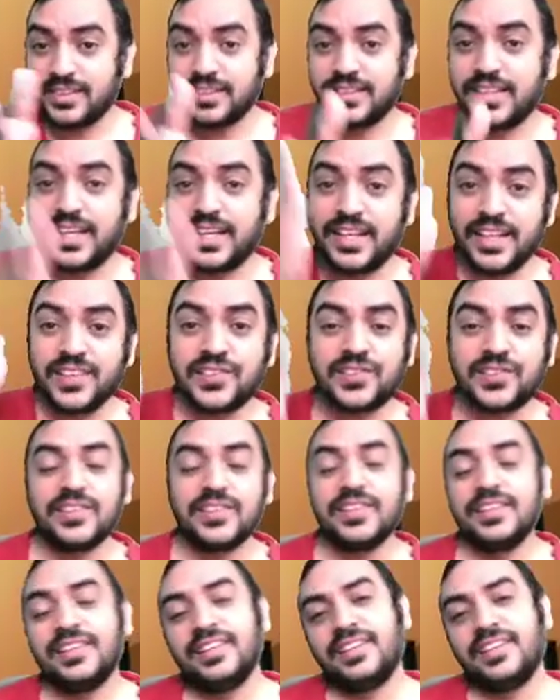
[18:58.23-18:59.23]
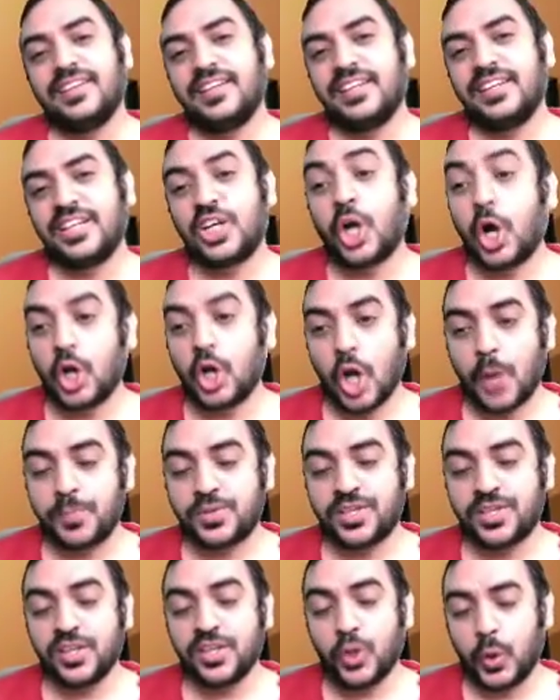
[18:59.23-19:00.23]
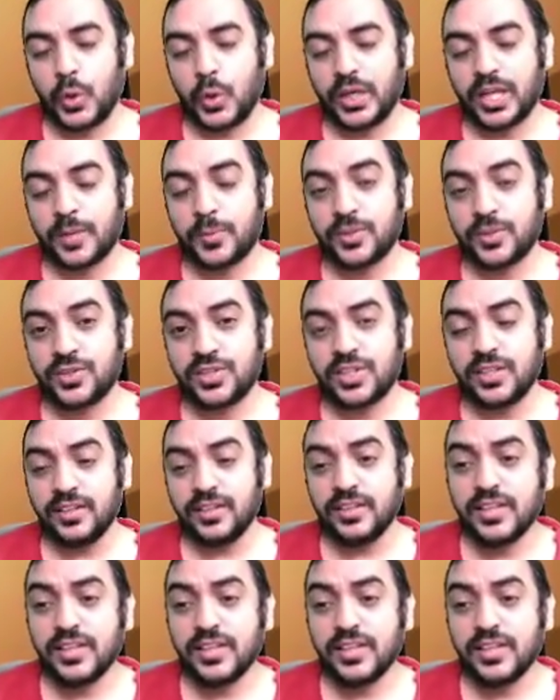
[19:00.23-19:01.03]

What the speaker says: that is call option, holder position.